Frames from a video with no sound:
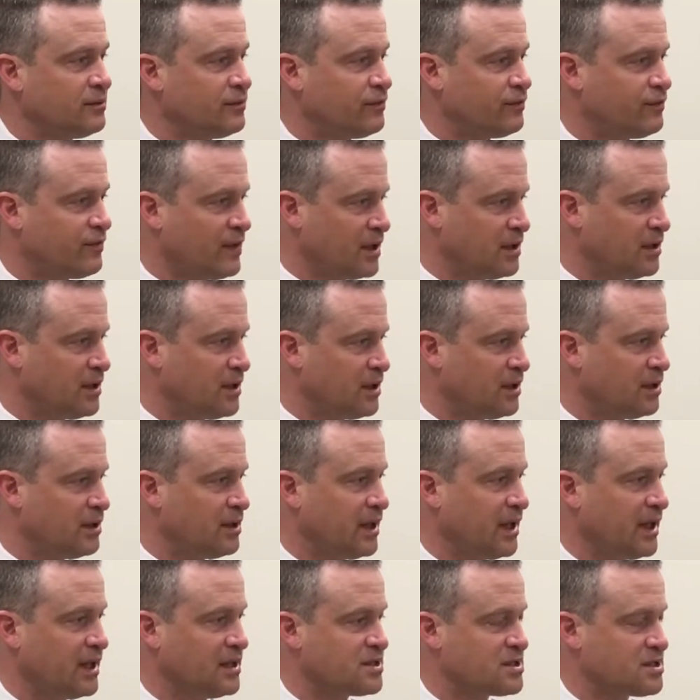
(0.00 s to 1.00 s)
funded
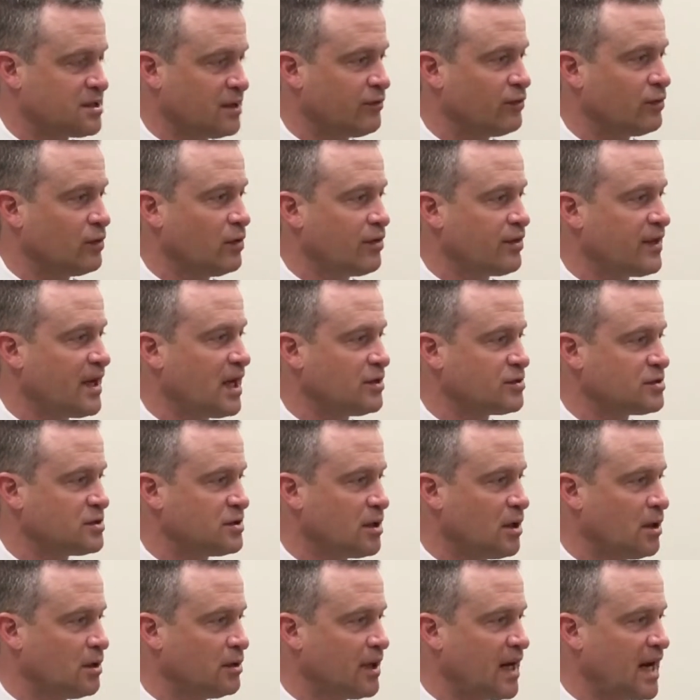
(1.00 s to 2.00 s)
a several thousand
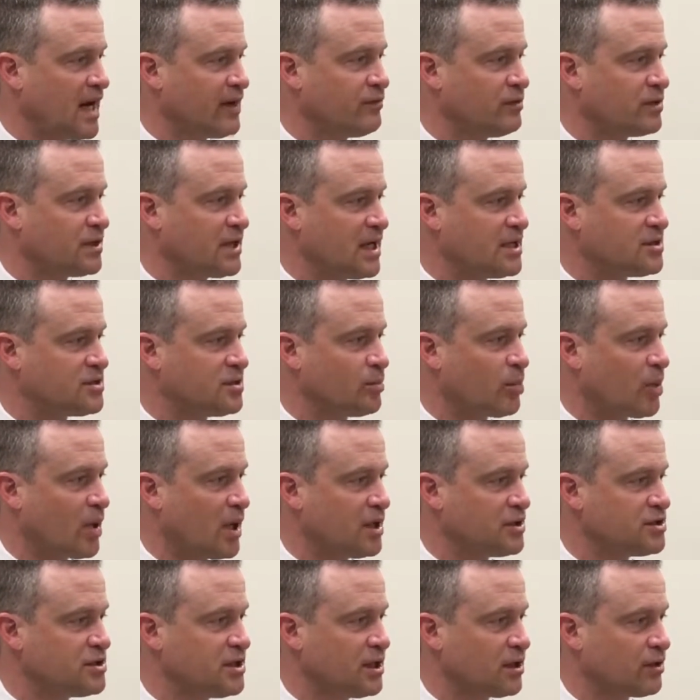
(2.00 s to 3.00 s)
dollar advertising
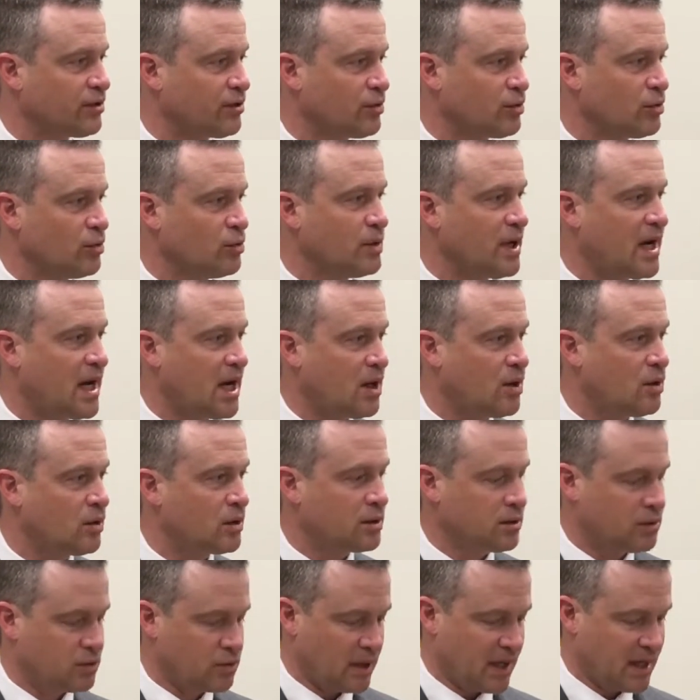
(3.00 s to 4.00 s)
project through Houck
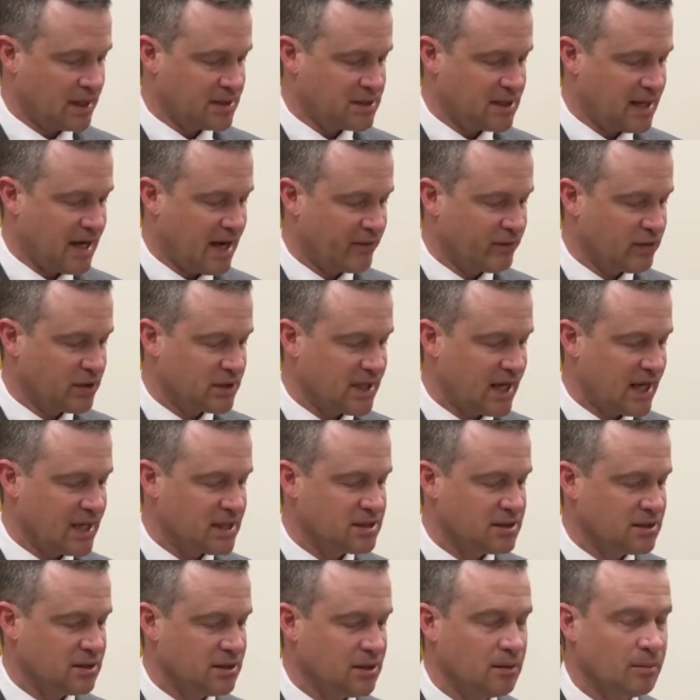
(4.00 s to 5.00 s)
Transit
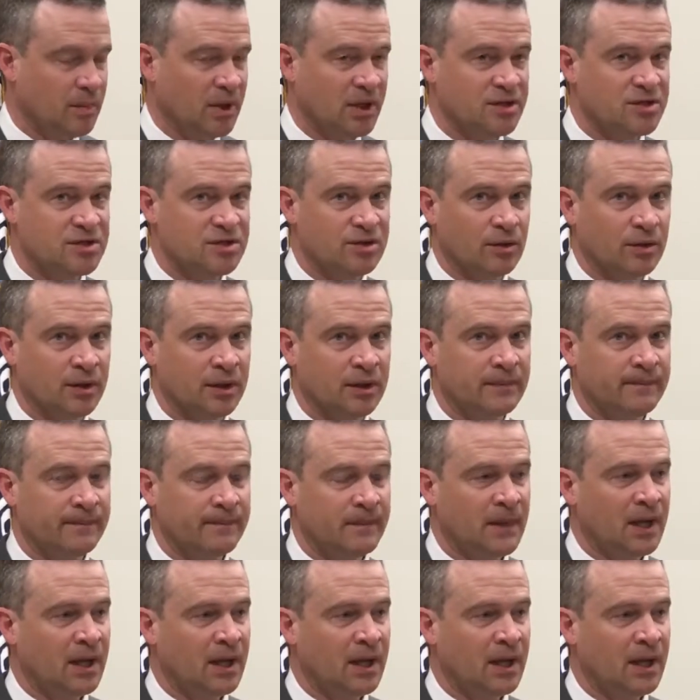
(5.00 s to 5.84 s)
Advertising in Minnesota